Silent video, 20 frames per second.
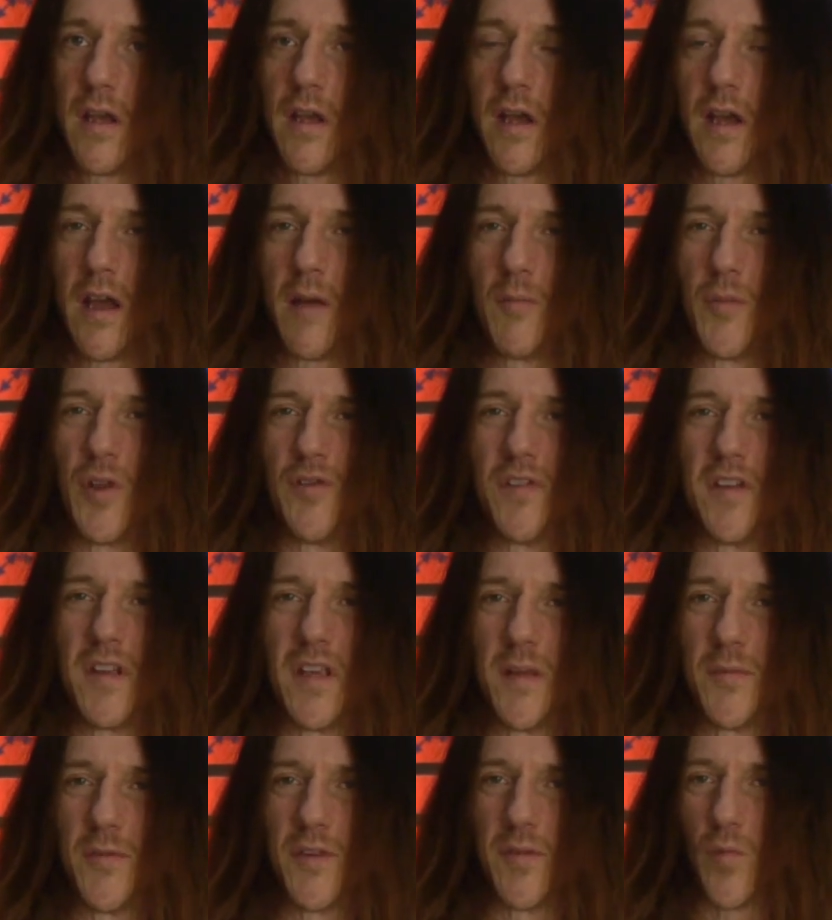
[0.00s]
I'm used to
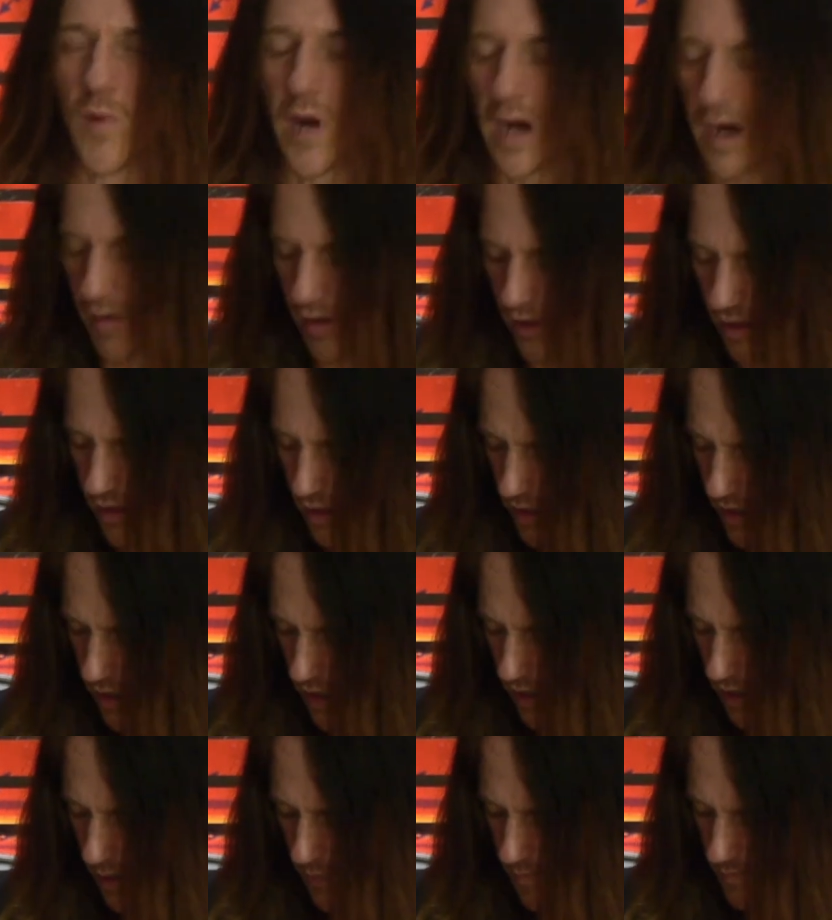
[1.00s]
Gibson wiring.
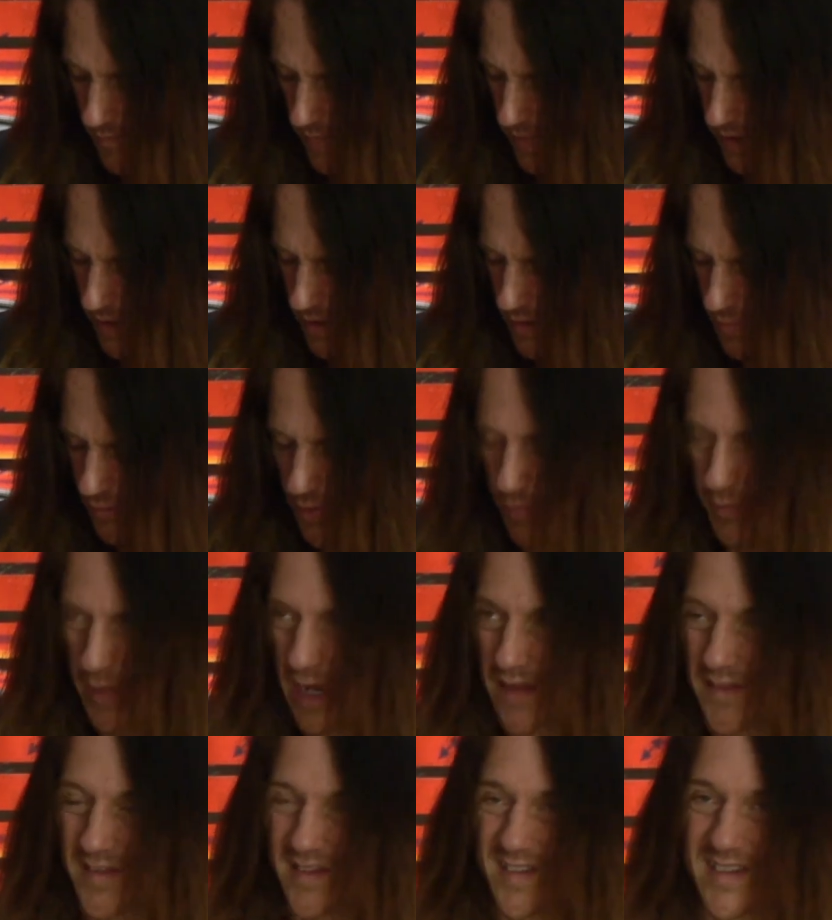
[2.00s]
But
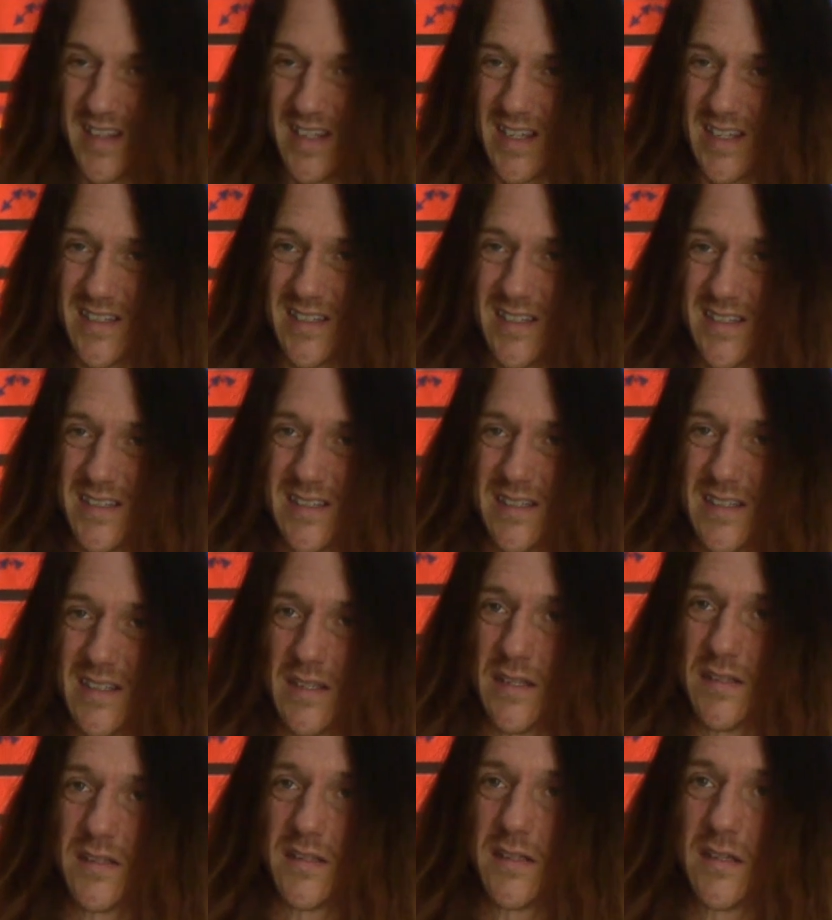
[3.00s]
man, this thing just,
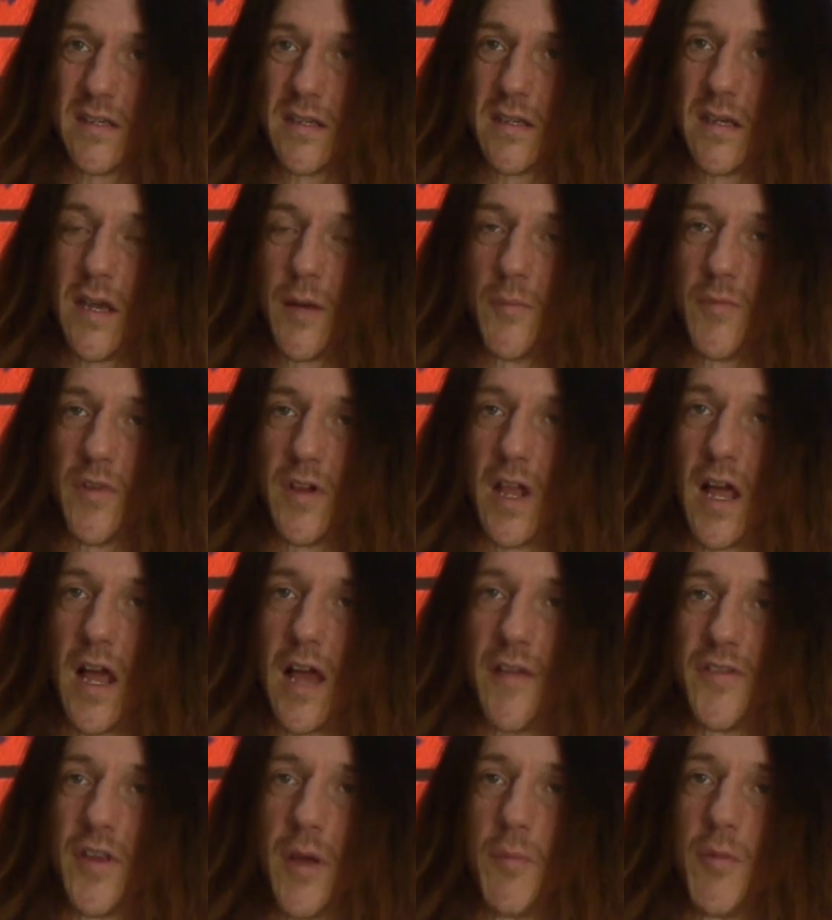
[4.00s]
it comes
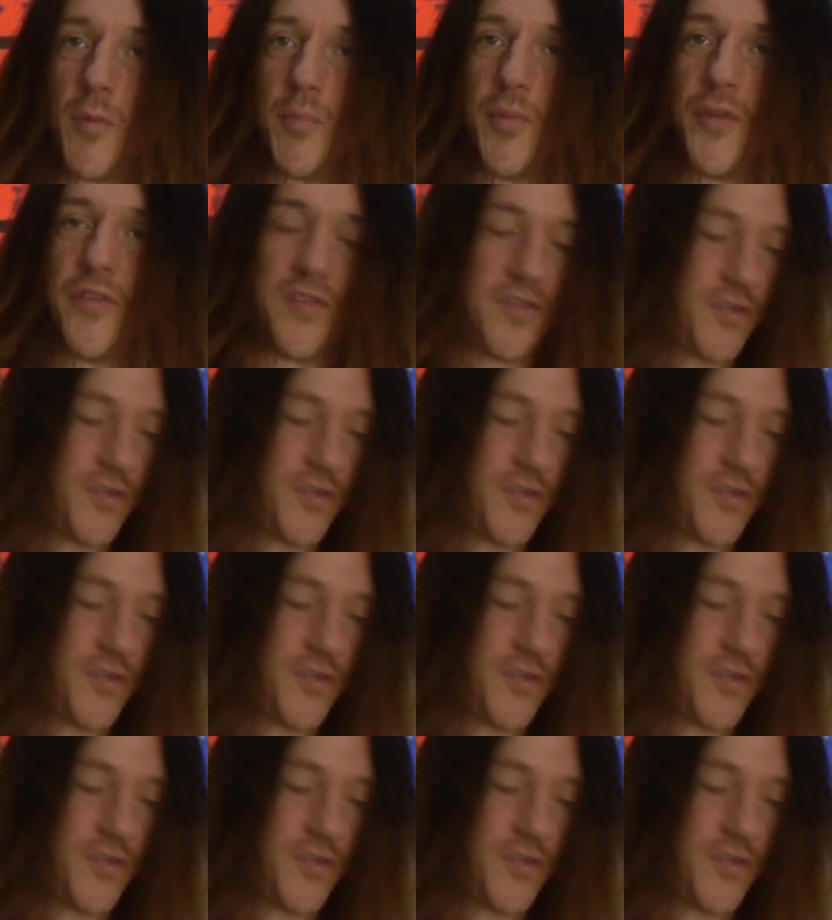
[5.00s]
alive. So I'm going to put the